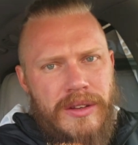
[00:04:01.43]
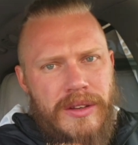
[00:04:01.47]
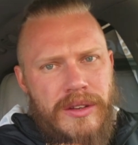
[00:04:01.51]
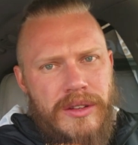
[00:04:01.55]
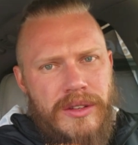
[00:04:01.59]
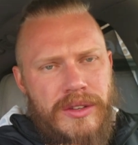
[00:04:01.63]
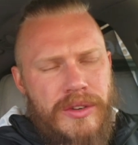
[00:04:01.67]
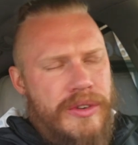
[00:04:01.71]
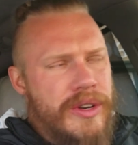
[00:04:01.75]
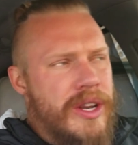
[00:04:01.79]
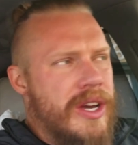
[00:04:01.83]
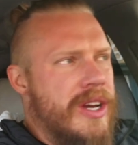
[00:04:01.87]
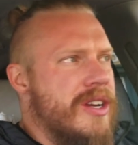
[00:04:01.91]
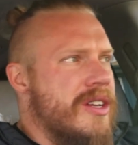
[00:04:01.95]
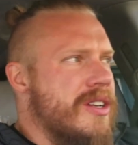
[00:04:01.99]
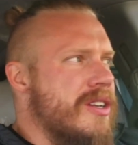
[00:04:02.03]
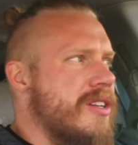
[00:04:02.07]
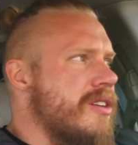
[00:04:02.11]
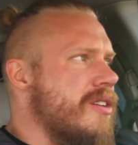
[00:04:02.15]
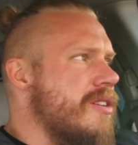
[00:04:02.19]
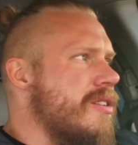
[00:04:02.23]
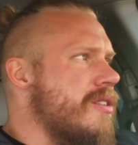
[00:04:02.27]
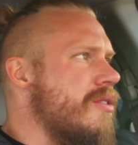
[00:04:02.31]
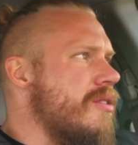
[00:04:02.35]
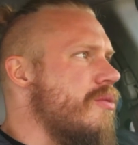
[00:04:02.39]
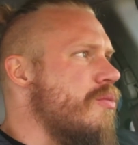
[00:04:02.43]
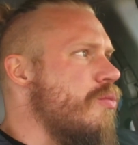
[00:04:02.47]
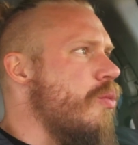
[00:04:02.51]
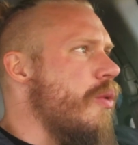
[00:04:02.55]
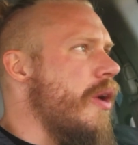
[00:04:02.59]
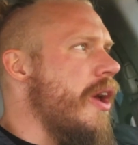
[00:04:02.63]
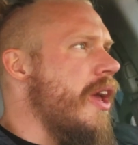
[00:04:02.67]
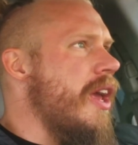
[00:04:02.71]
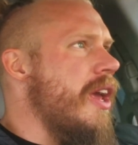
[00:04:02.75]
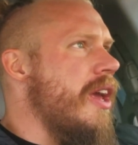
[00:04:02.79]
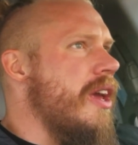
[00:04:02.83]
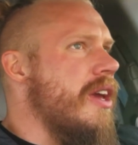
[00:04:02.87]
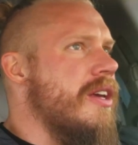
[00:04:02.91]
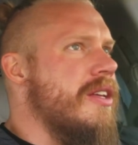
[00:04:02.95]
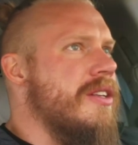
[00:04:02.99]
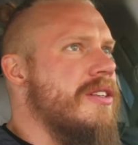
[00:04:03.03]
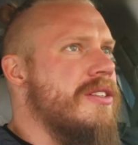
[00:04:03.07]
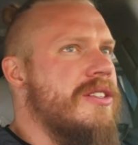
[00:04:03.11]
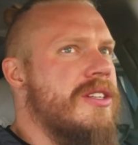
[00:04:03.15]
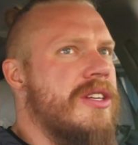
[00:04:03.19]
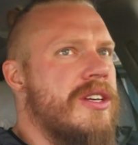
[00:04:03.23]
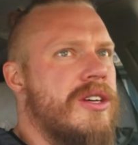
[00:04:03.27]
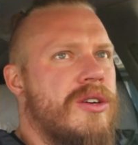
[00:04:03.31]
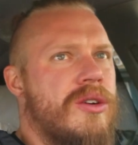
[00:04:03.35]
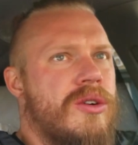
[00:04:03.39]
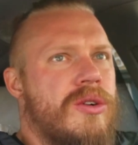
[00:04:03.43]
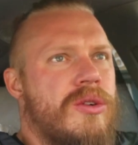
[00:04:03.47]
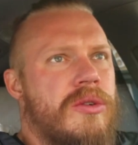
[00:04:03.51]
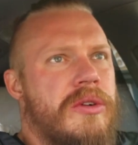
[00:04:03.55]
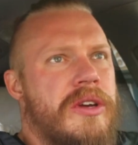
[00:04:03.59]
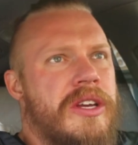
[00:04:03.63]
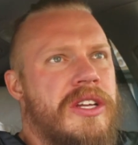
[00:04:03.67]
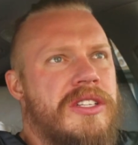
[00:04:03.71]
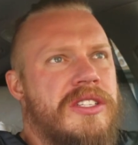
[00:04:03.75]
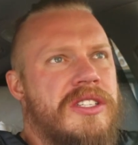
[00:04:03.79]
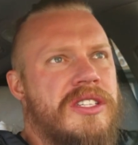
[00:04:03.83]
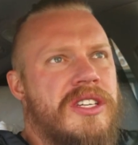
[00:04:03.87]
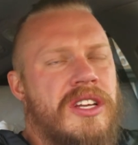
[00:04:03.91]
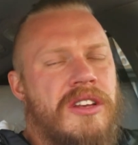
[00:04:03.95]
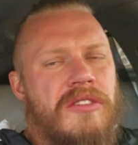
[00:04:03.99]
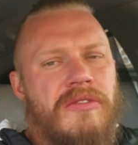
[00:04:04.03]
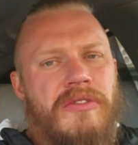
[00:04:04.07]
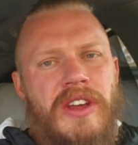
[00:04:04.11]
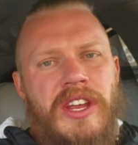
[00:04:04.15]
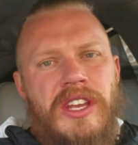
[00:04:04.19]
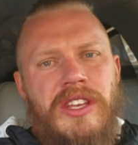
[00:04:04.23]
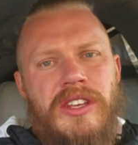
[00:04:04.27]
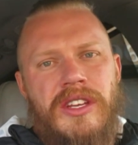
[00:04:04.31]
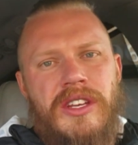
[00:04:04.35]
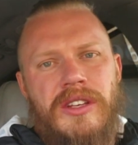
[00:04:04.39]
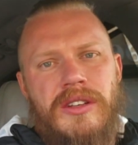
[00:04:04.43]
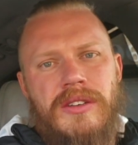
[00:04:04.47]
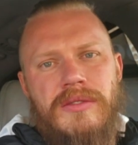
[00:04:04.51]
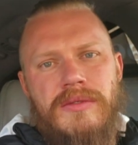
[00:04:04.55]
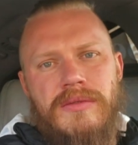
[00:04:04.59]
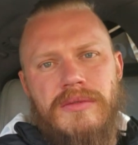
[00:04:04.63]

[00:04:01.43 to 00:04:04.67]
They're not going to wait until it's convenient.